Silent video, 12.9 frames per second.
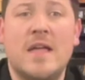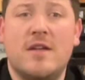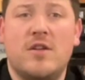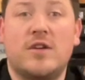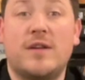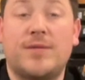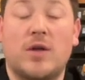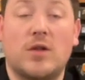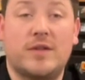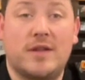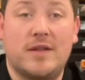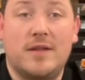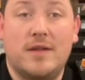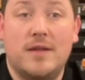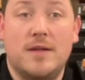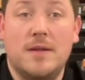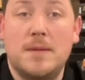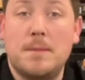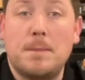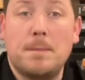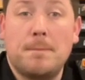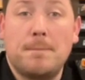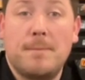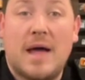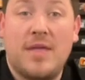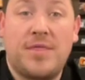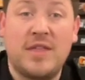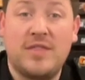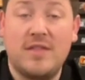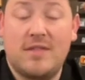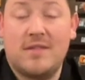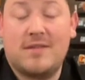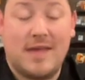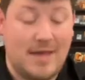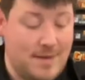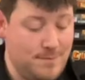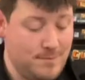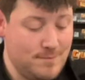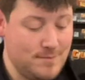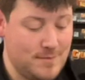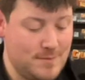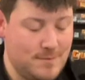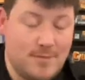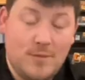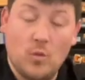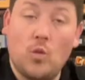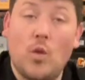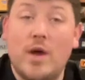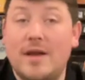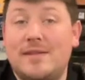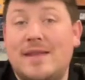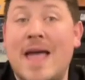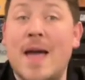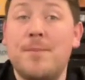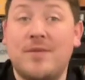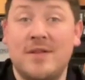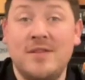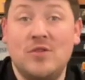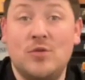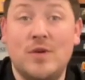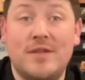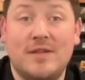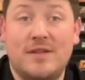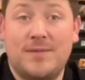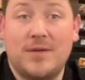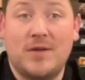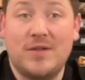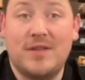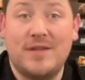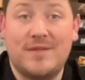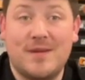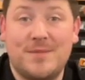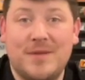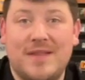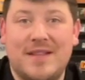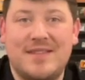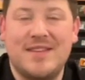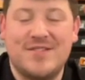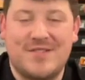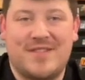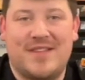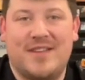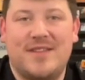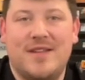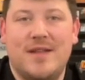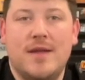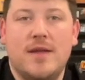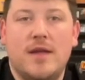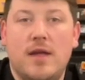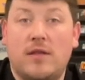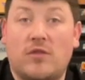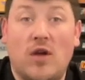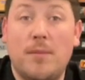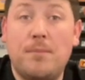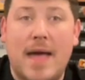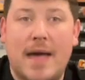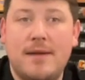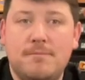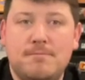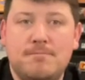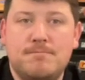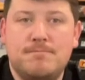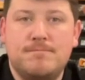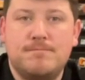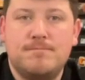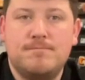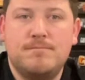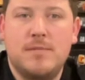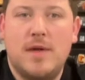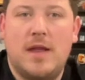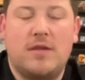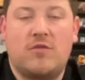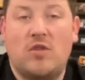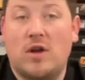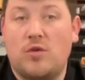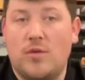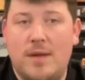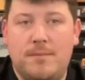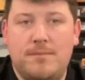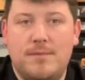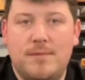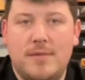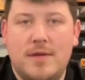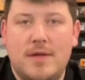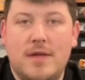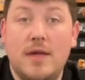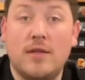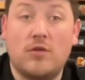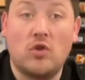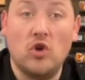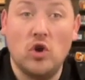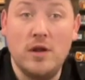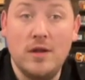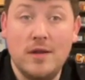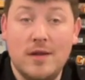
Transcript: Your difficulty. I think this game, what it taps into is a difficulty of something that's interesting. It's not bad, and it's not great. It's good,